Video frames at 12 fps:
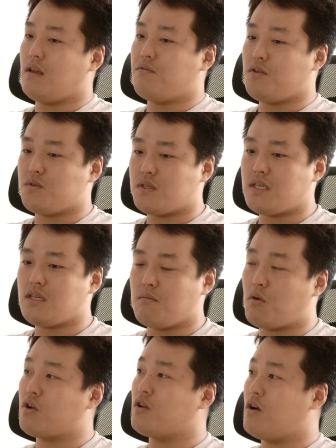If you see a
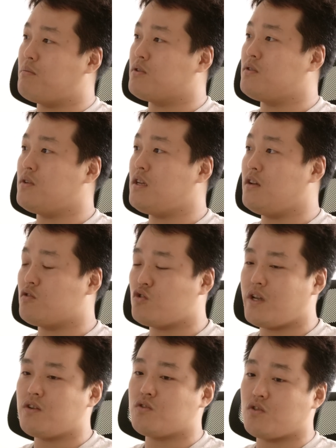market opportunity, a
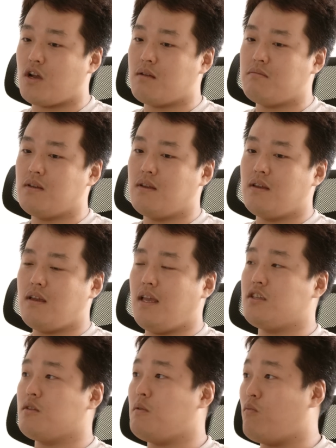trader's job
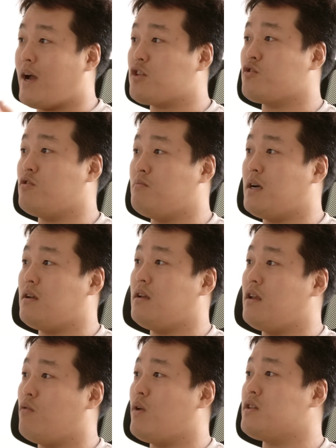is to be rational about
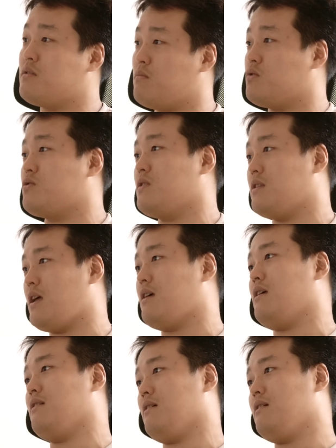it, erase emotion, and take it.